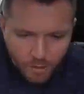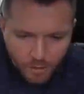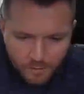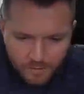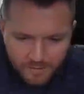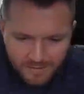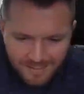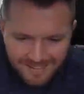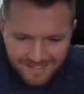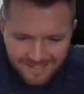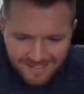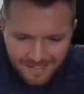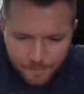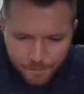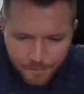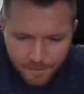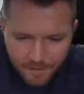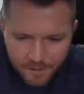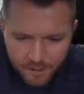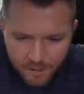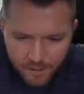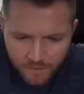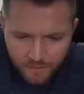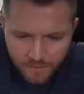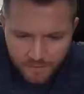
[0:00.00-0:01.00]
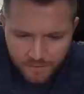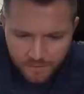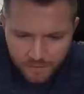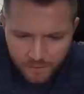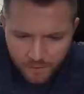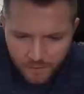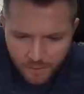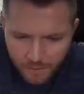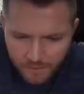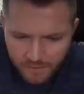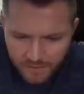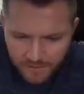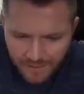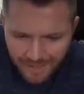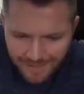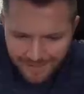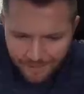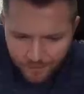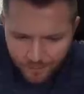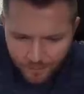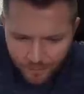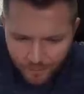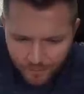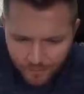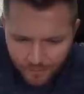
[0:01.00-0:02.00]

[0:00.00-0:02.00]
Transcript: has sent in a picture of his Toyota Land Cruiser